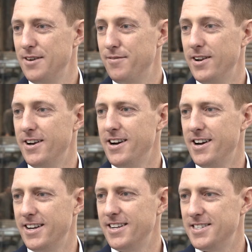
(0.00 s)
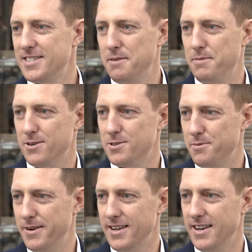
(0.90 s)
Finn.ai is a personal
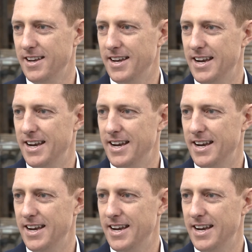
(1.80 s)
banking